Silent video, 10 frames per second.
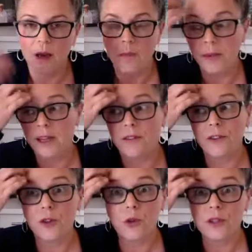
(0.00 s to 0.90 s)
But for
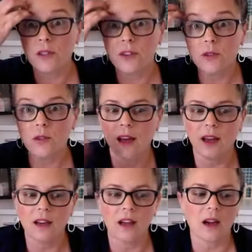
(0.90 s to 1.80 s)
those of you
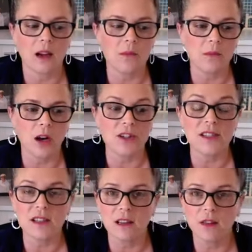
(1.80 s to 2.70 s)
that um, are
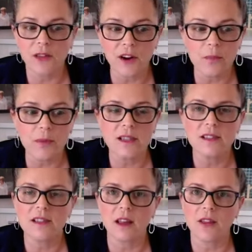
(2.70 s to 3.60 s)
skin
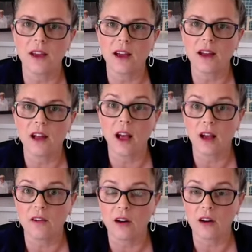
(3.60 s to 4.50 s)
therapists, that
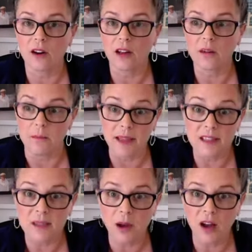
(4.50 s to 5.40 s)
are a med
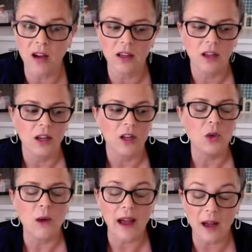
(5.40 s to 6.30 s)
spa,
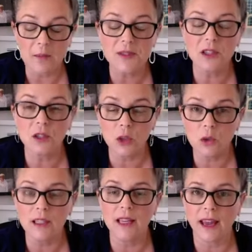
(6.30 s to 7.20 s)
you
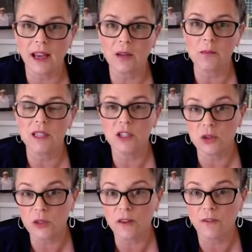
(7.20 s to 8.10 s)
absolutely can be
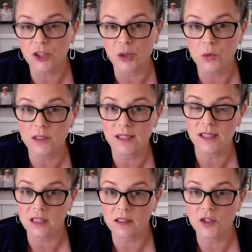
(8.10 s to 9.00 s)
doing virtual
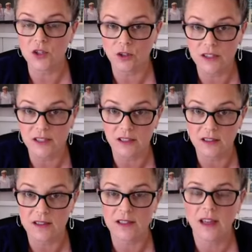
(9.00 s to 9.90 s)
skin
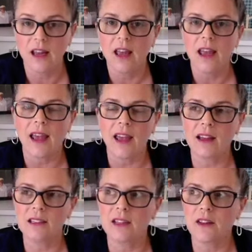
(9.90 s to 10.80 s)
services.
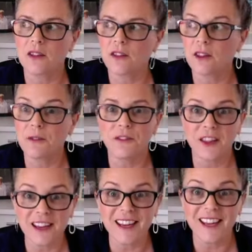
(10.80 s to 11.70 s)
And the
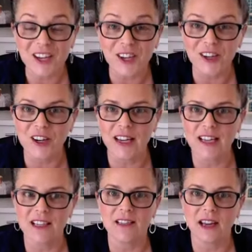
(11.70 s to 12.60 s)
thing here
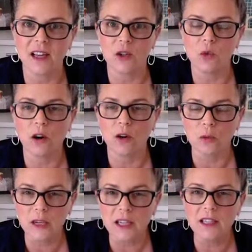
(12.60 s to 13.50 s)
is that you are
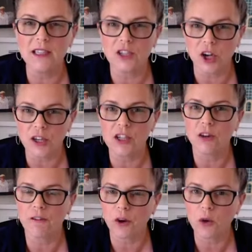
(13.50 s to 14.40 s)
really starting to
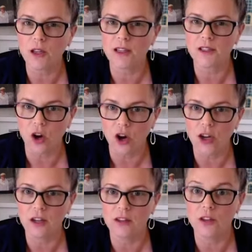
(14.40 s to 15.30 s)
focus
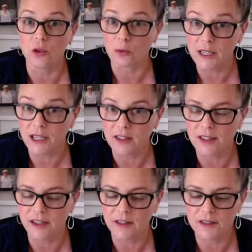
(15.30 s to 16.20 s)
on your retail
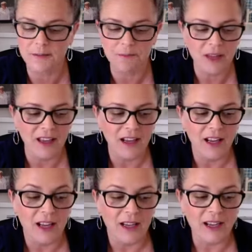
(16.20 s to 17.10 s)
sales.
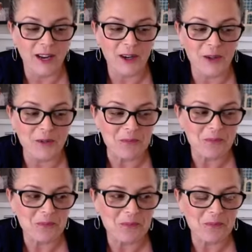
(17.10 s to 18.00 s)
Now,
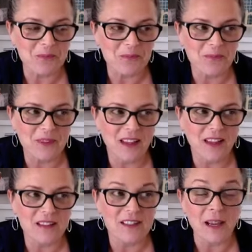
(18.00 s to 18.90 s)

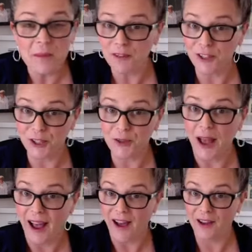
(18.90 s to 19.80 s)
some of you
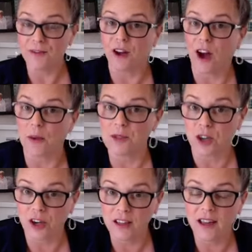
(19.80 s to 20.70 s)
have hopped
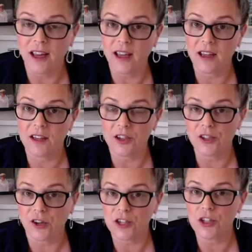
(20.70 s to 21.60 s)
on and are
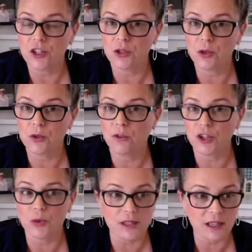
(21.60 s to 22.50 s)
starting to do
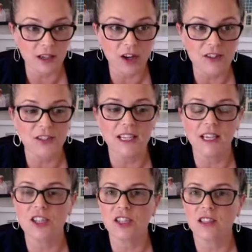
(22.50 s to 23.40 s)
virtual skin
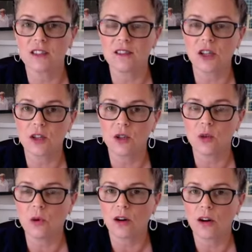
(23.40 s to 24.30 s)
consultations.
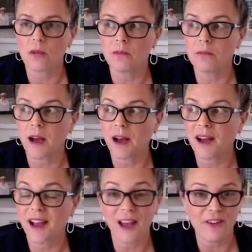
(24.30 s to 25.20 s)
You are, uh,
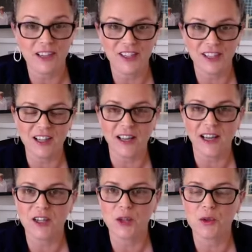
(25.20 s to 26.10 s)
I have actually a
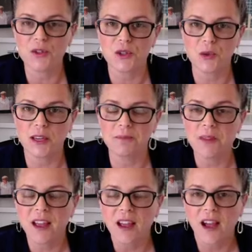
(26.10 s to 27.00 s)
client who's doing
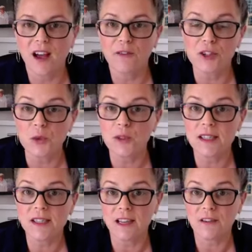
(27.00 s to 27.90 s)
uh, virtual
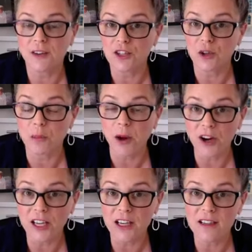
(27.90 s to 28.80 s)
skin facial
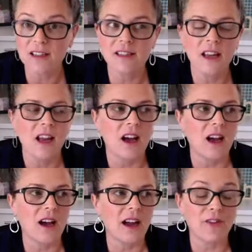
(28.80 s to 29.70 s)
parties.
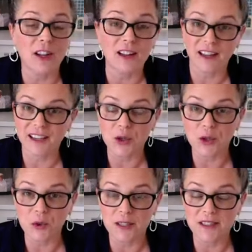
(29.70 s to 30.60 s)
Uh, I have a client
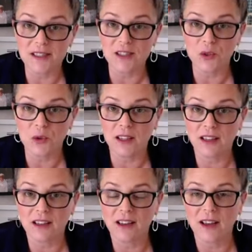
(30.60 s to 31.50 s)
who is
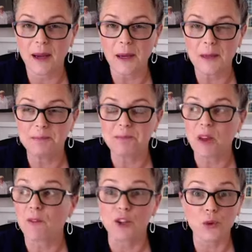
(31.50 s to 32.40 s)
doing um,
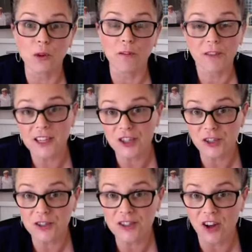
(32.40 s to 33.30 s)
virtual
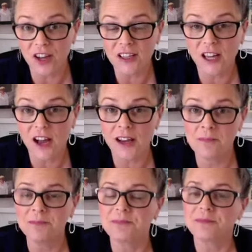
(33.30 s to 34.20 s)
facials online.